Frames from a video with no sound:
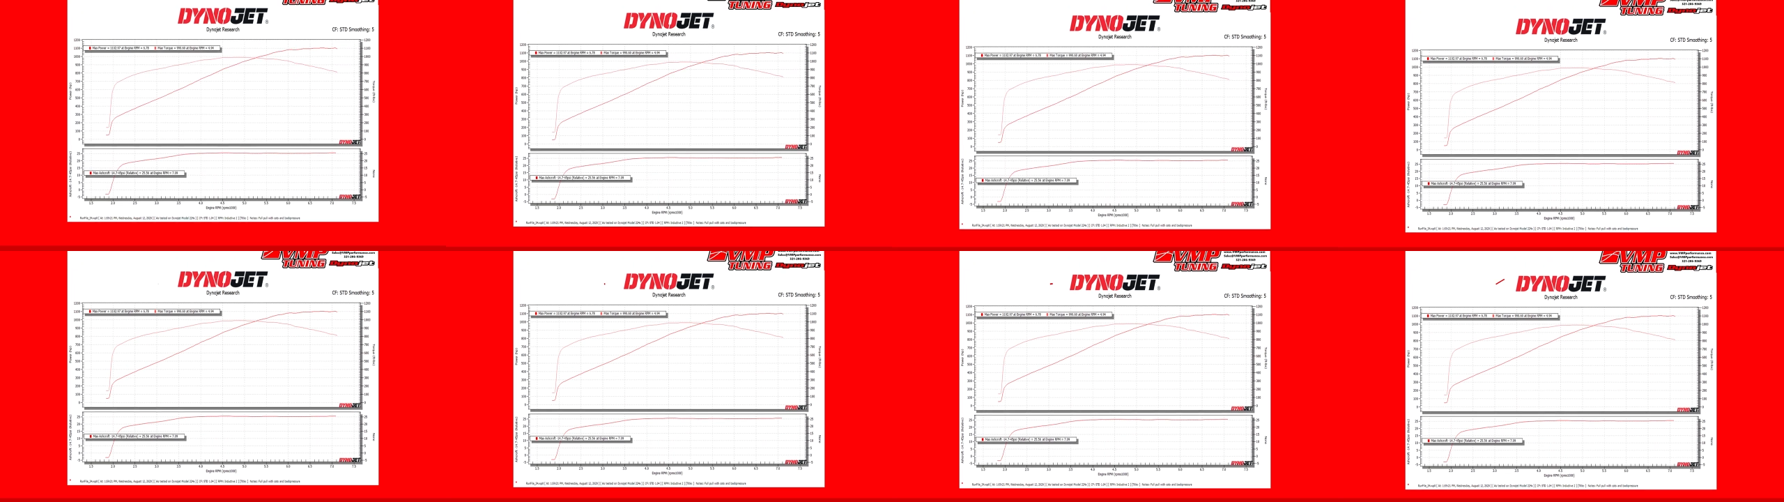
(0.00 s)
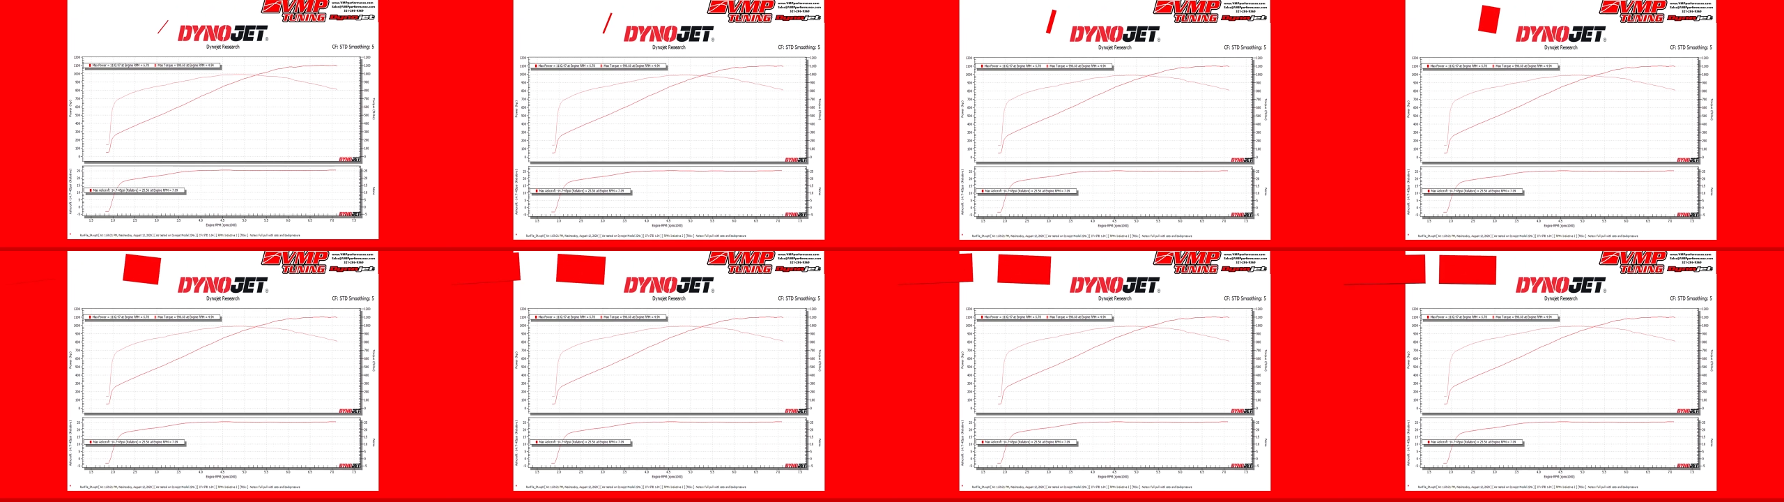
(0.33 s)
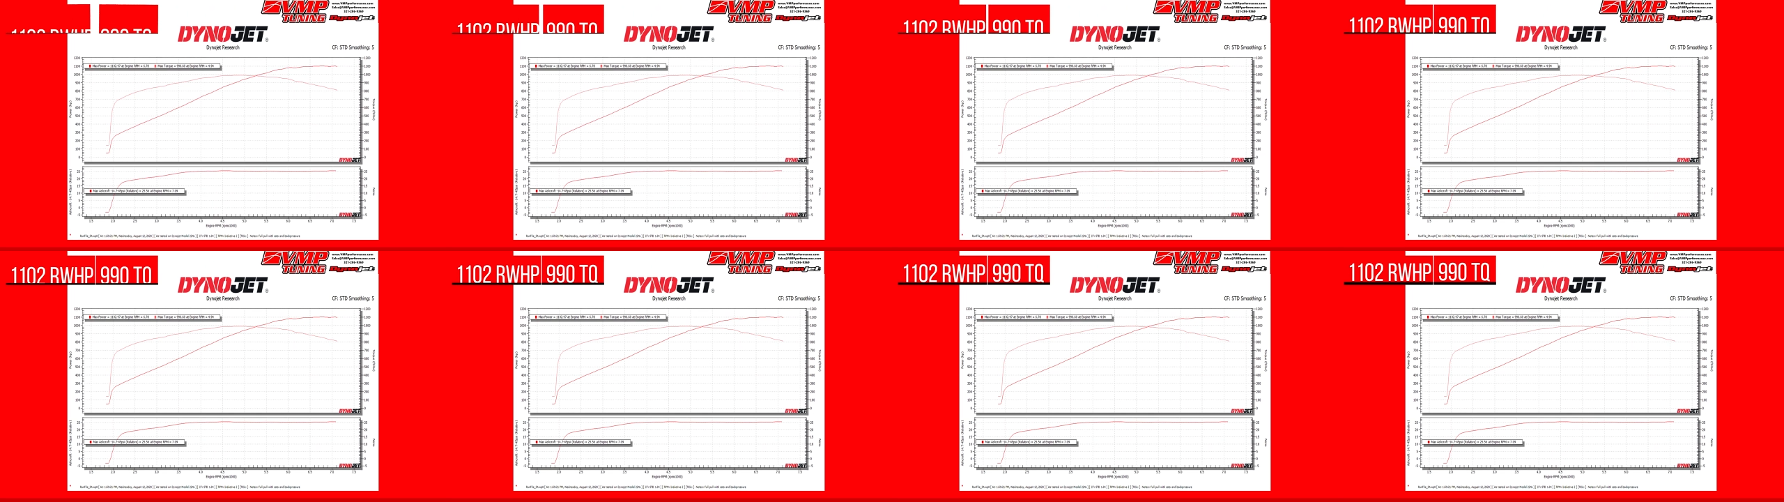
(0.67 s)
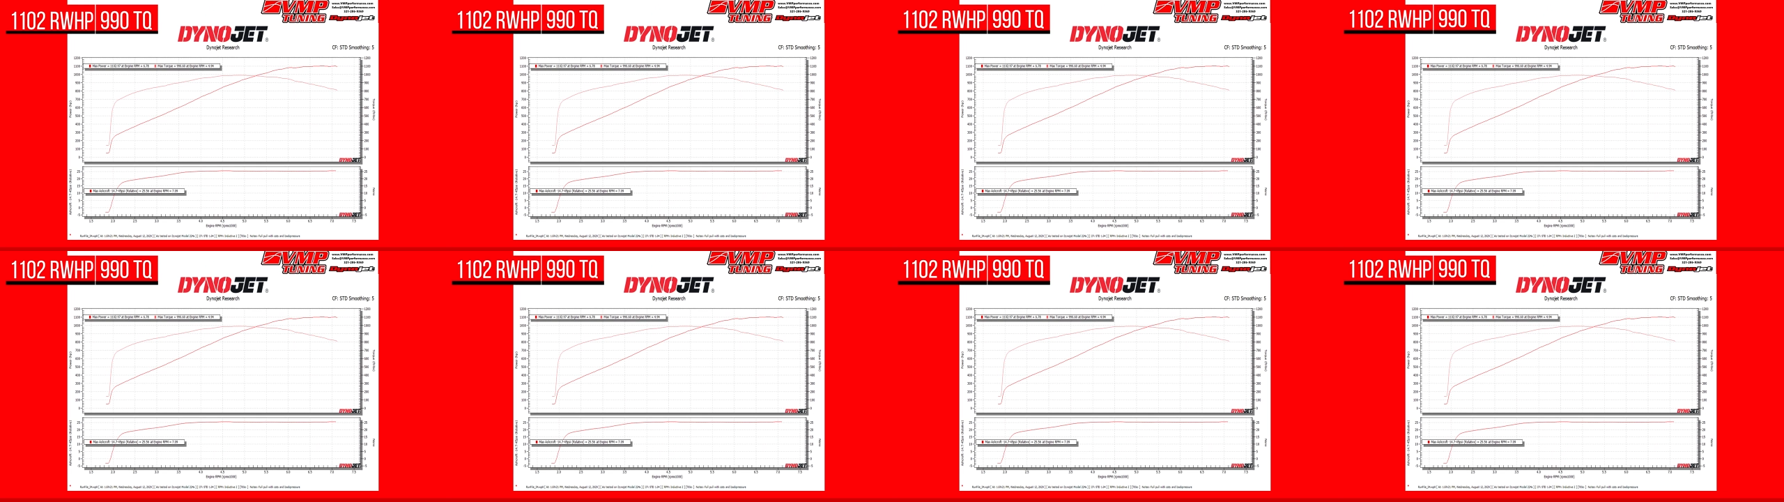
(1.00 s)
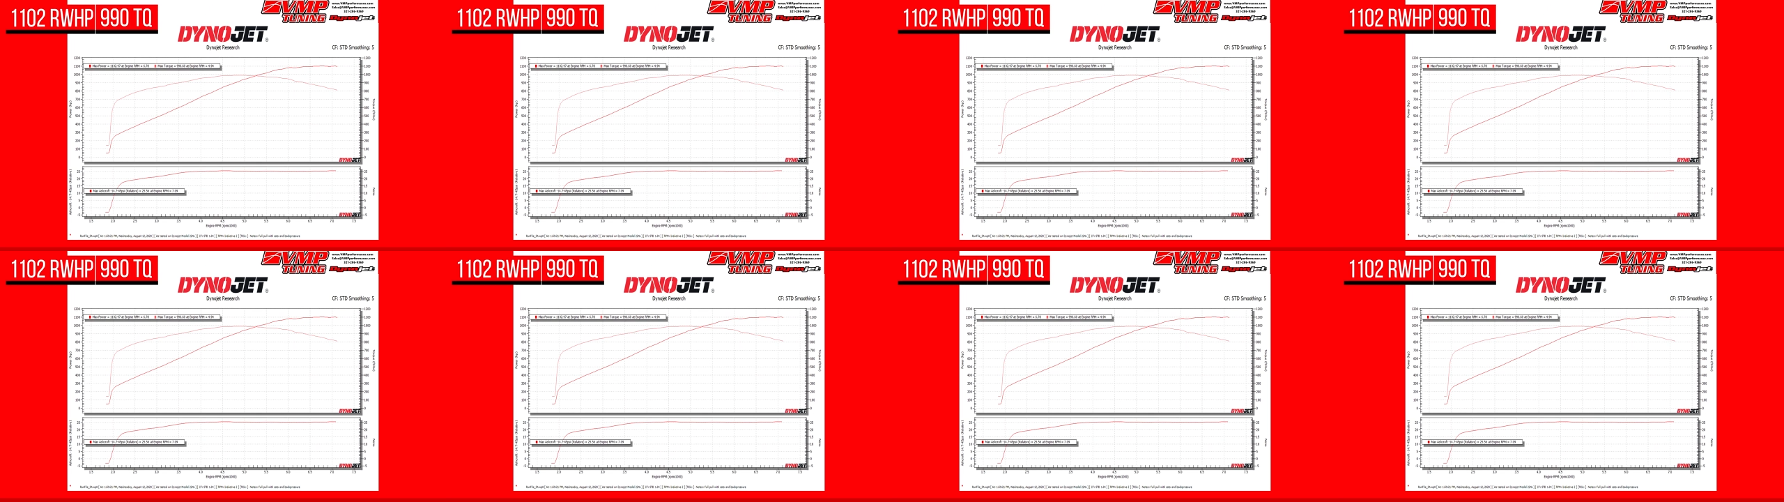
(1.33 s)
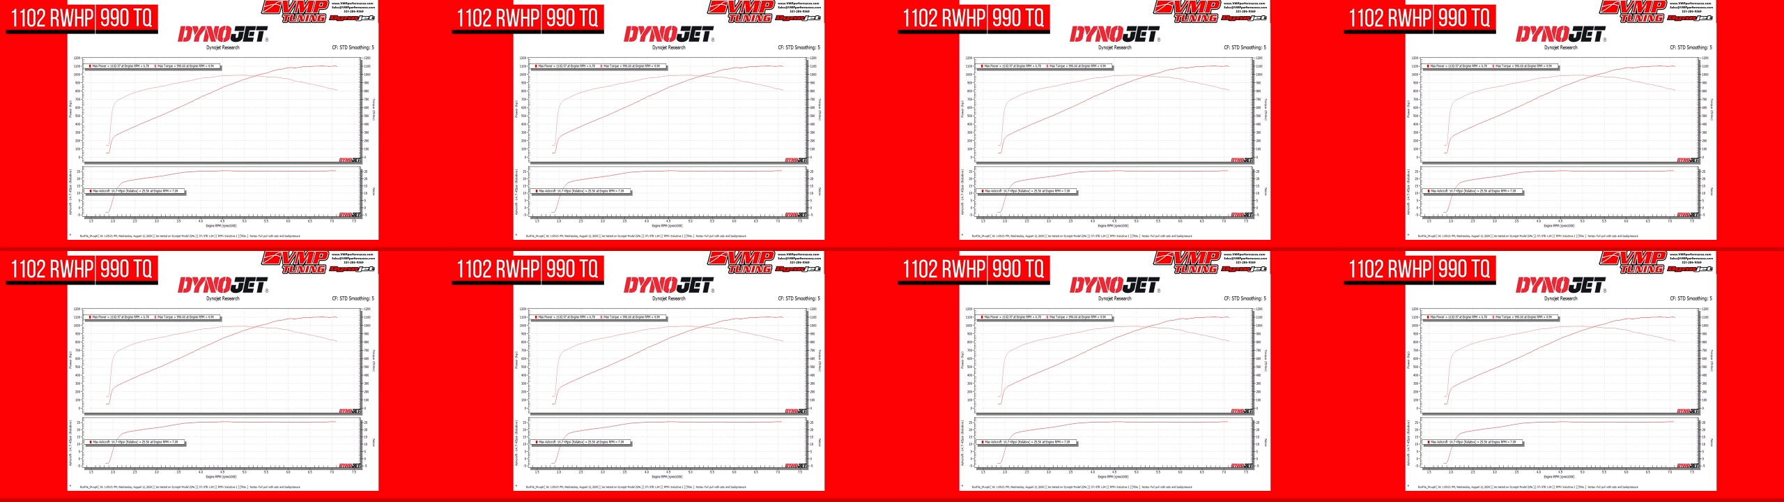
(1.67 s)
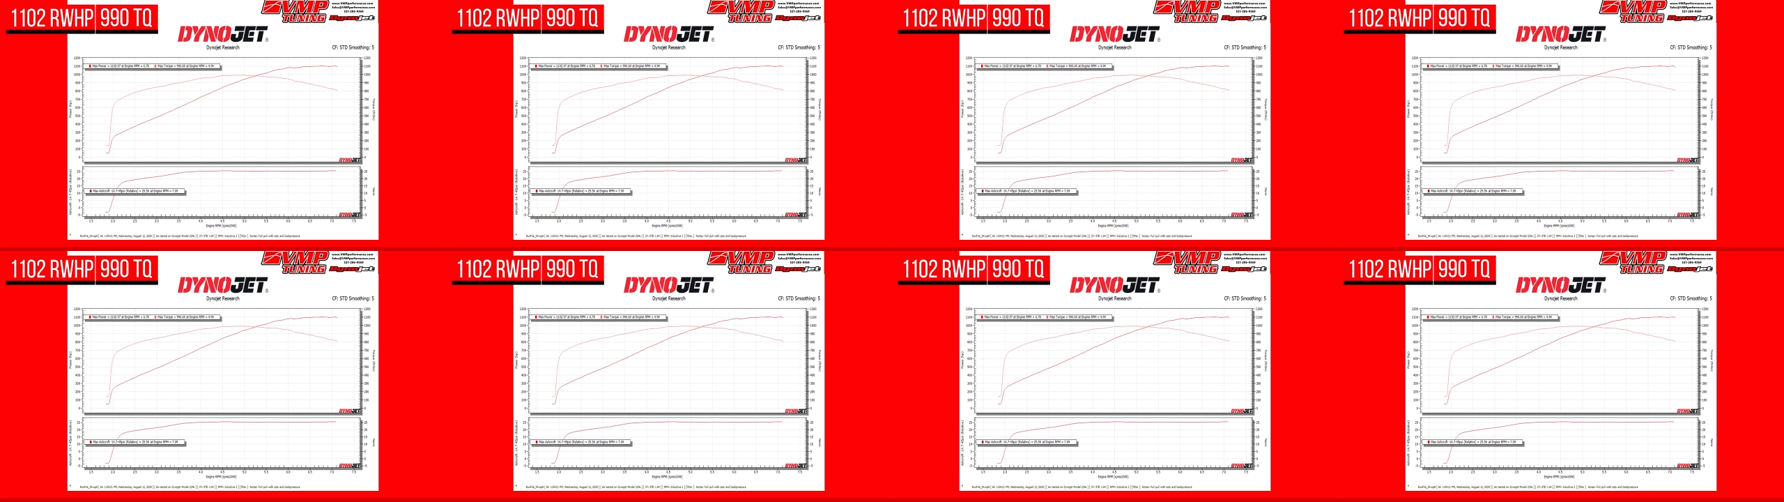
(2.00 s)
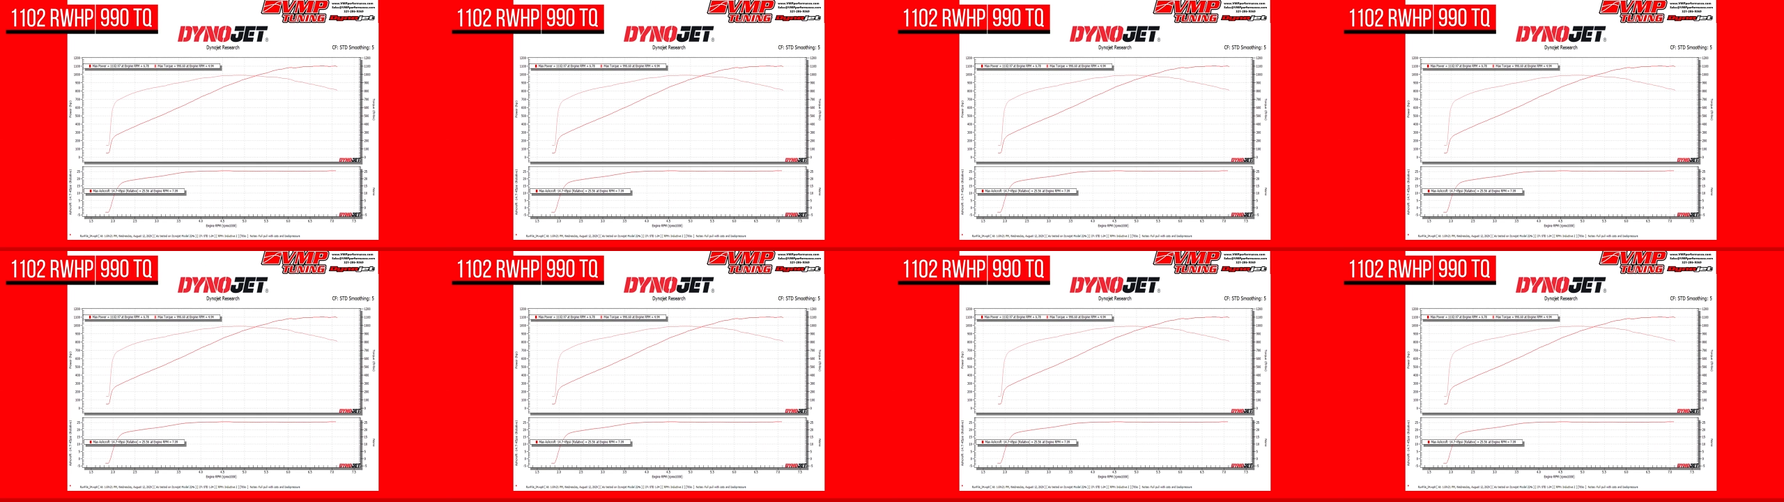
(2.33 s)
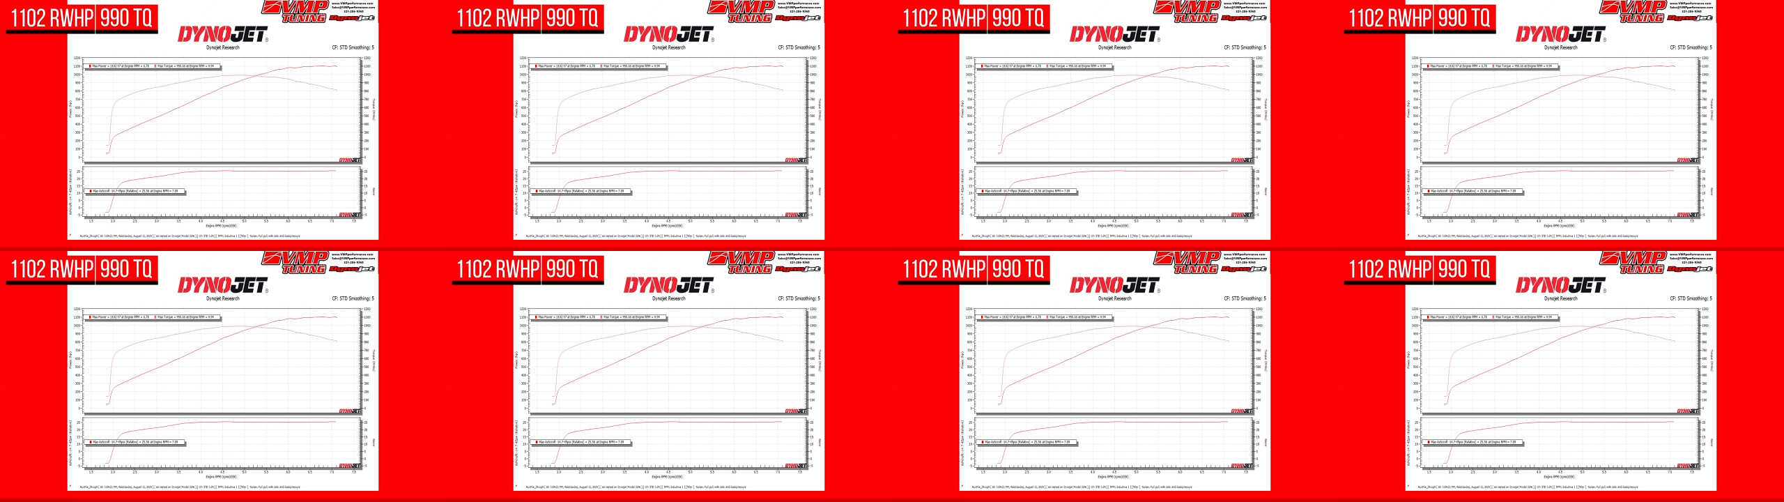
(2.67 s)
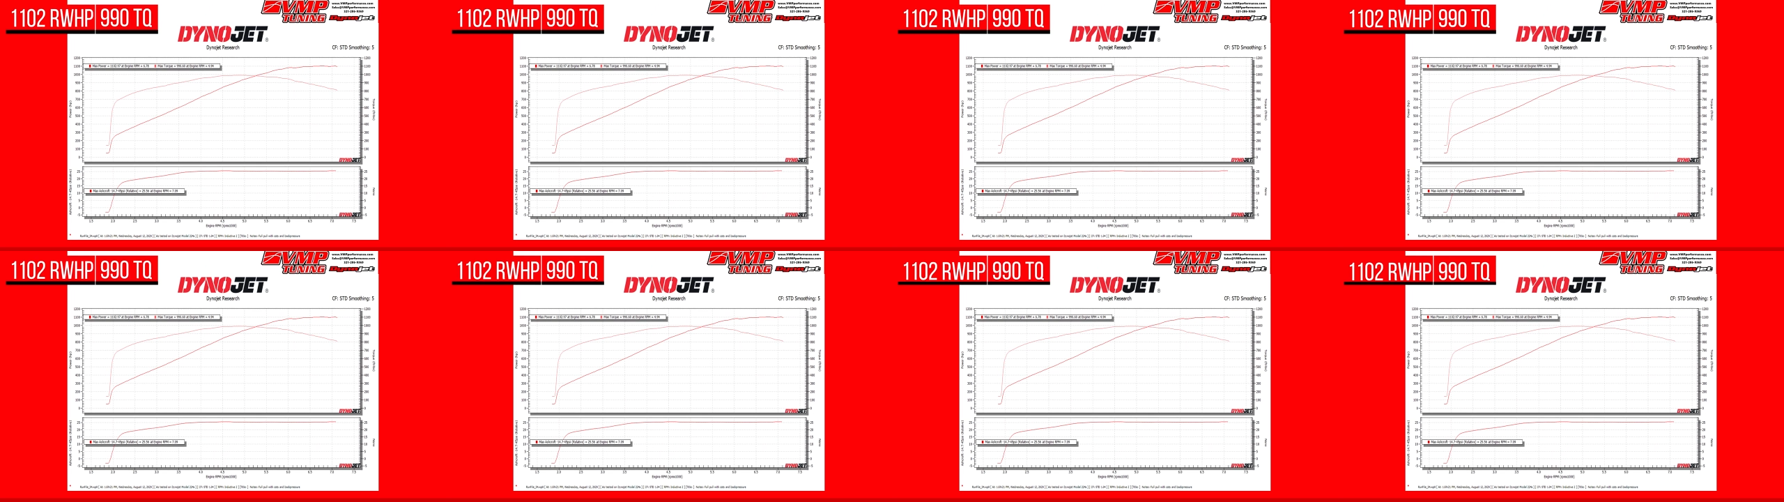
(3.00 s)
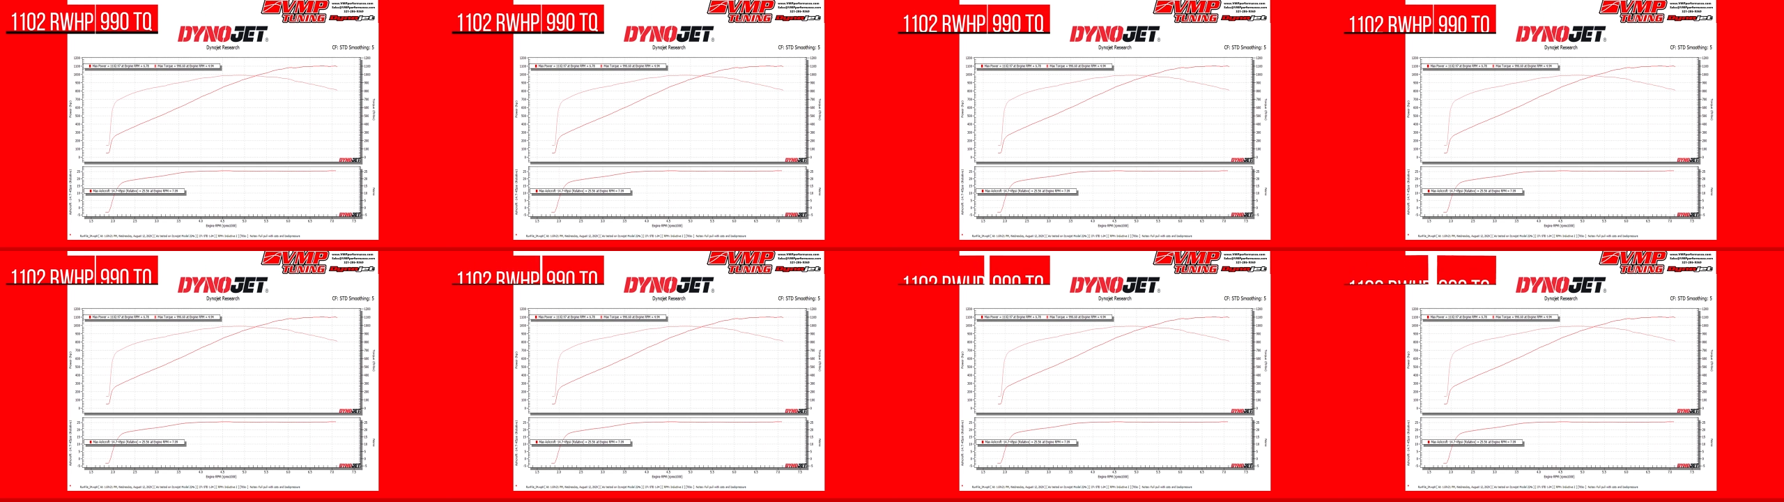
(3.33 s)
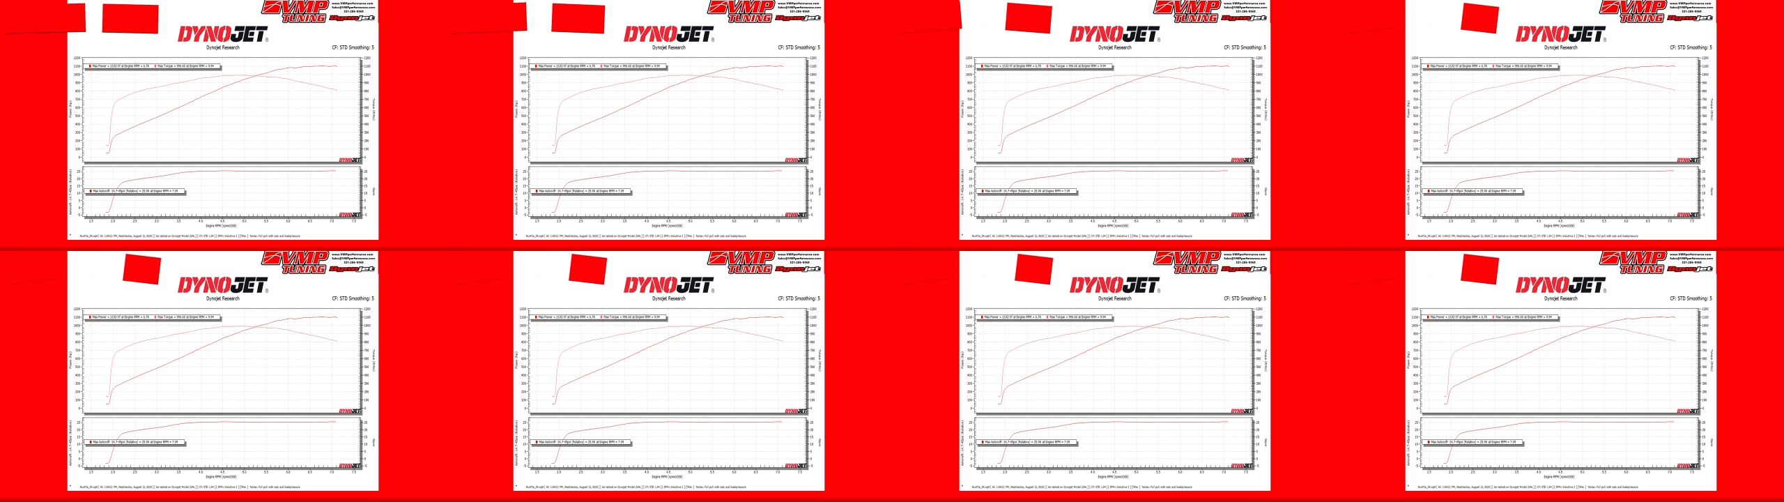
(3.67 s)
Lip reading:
No face is visible, so there are no lips to read.